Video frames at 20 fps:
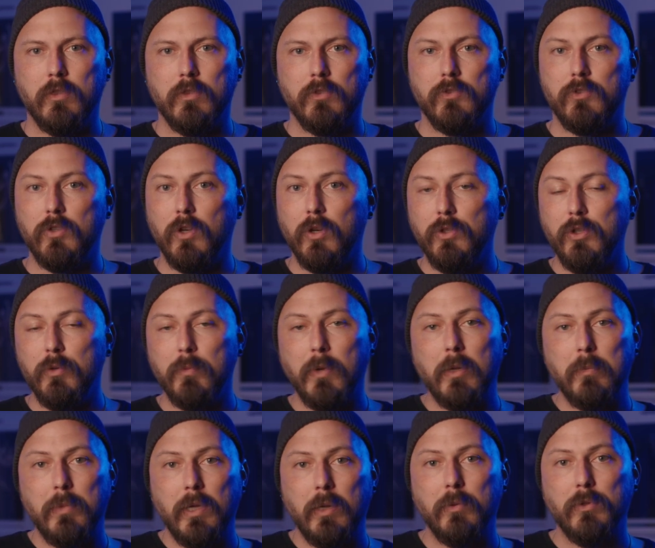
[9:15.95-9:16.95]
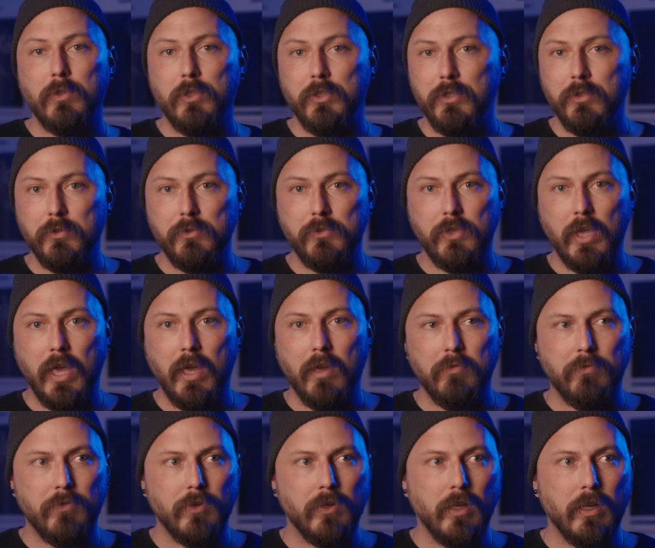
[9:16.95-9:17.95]
So you might be able to use
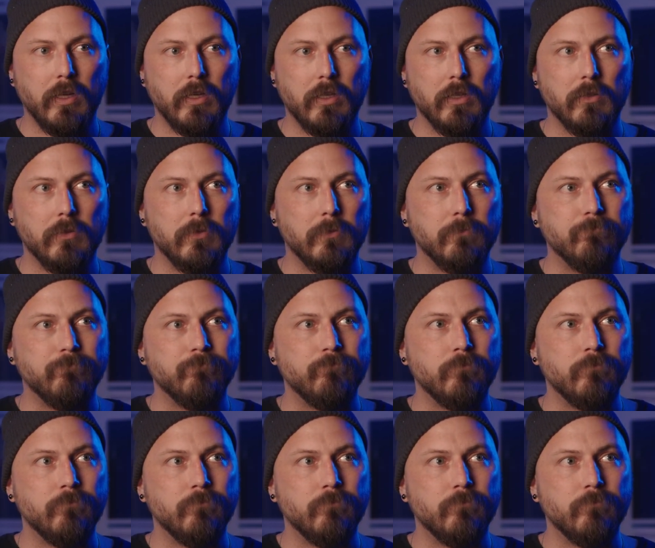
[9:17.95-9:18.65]
that for like a